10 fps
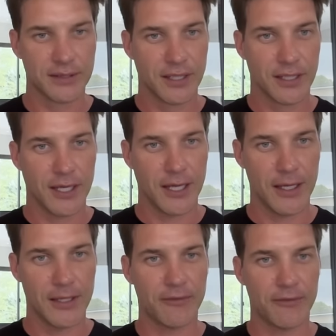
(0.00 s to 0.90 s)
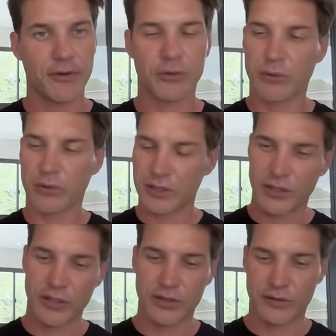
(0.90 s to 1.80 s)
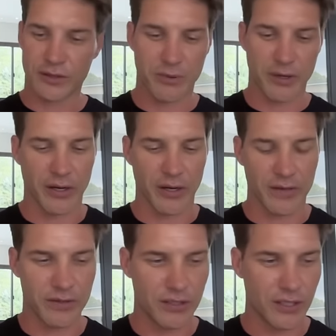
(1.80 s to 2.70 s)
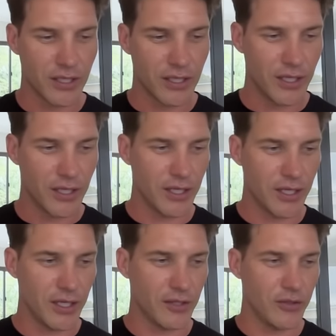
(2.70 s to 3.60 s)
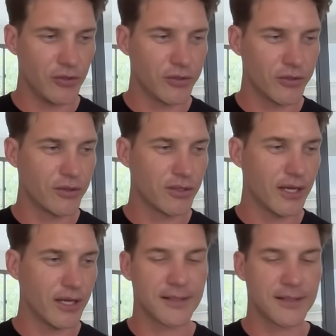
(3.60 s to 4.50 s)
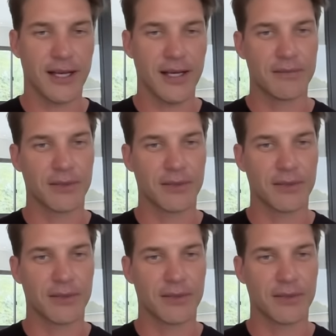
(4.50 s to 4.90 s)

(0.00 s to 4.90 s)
And I feel with all this years of experience, uh, you you get an excitement.